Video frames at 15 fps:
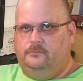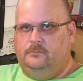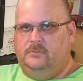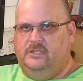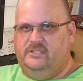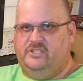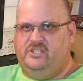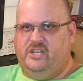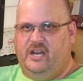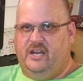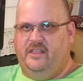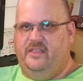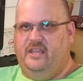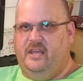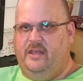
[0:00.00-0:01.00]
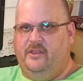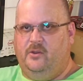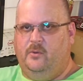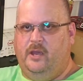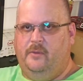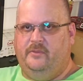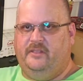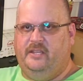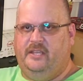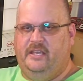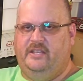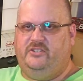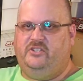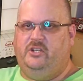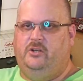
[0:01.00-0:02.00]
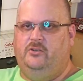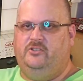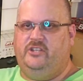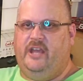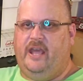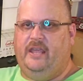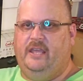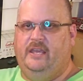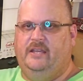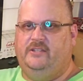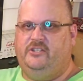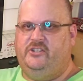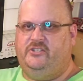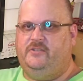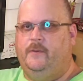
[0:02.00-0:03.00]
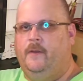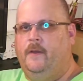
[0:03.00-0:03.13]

instead of the other way with the keystone jack is, is